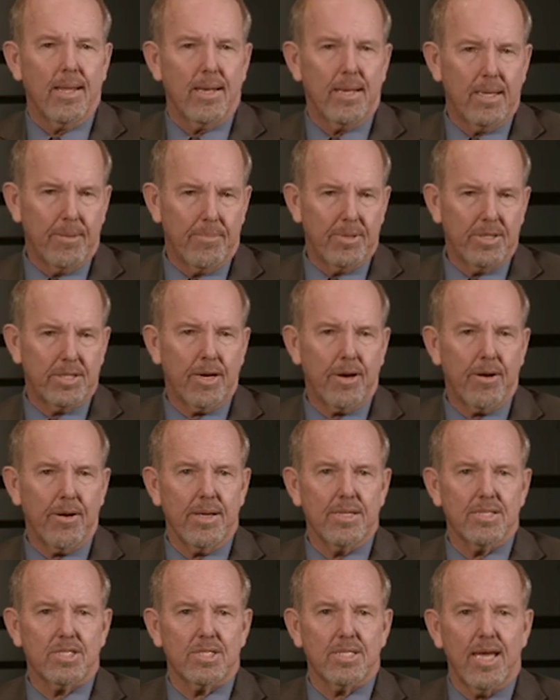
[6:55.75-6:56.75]

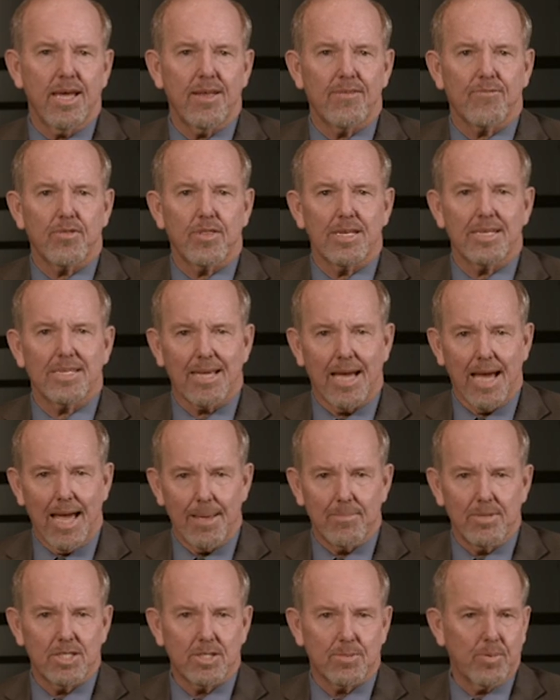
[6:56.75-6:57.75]
Libertarians stand for the
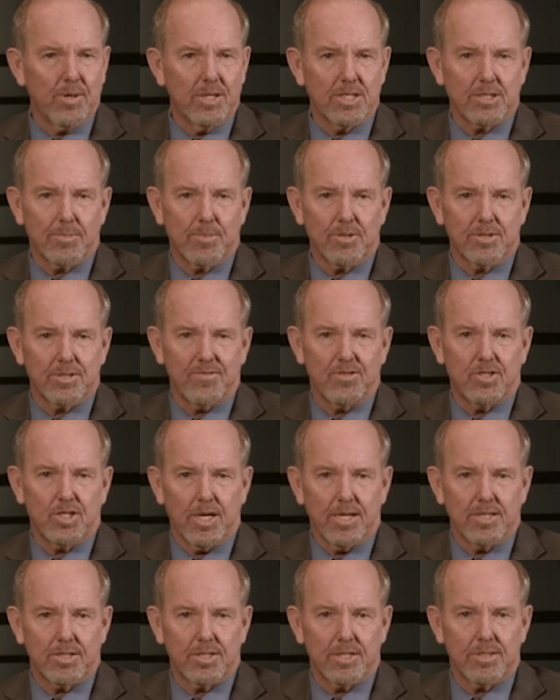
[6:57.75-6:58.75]
timeless principles of
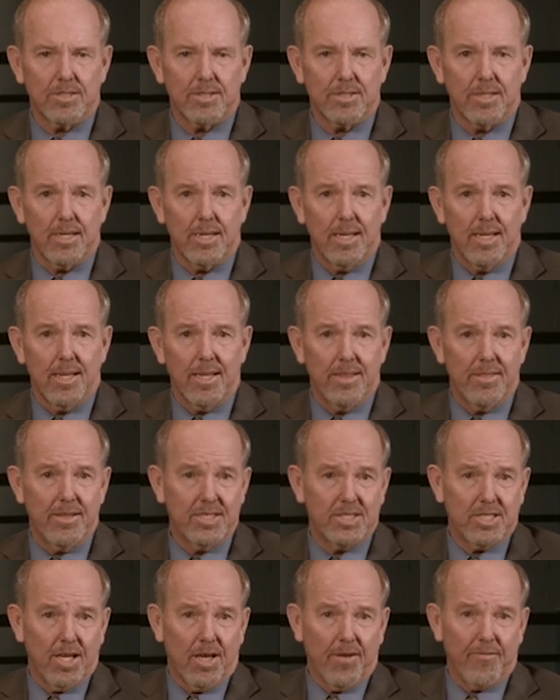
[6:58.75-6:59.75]
justice, the
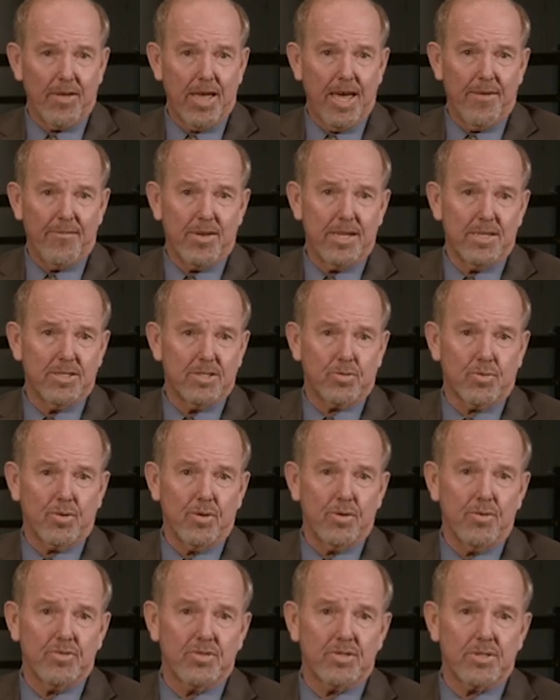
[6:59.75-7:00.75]
self-evident
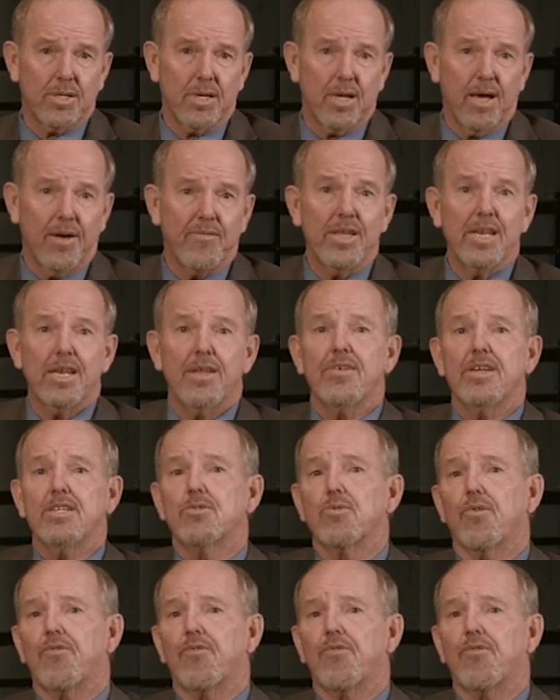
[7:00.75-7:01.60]
truths of individual